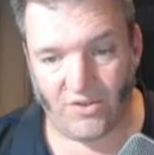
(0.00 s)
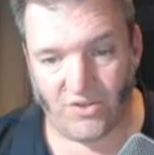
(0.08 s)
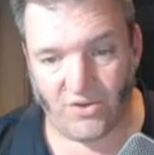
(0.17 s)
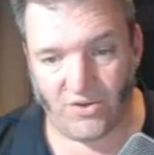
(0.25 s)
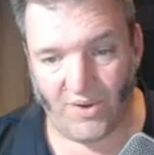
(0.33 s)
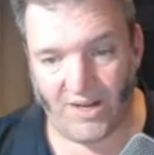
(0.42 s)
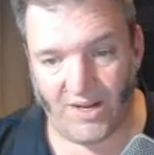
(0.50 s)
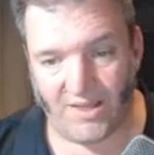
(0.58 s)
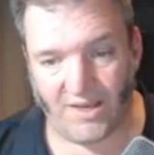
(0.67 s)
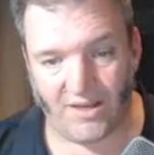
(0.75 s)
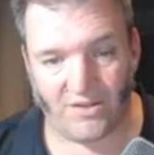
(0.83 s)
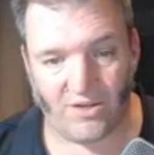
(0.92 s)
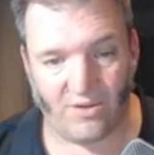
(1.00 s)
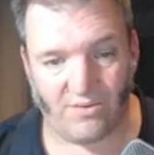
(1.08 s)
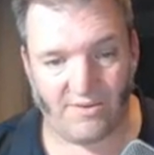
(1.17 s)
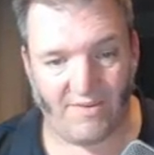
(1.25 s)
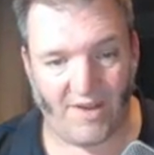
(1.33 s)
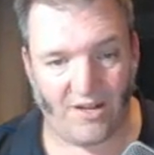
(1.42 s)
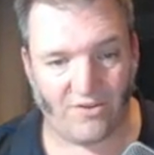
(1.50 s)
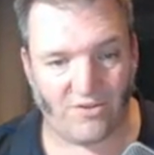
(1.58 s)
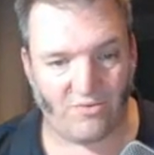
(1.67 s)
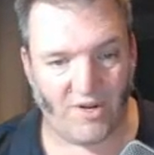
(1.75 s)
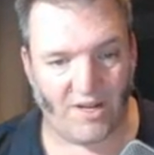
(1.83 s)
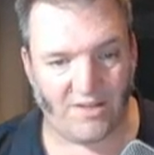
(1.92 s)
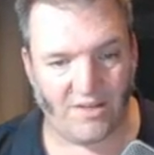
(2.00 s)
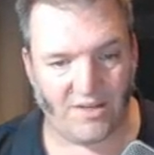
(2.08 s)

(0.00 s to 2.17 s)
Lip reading: do anything in terms of adding or subtracting.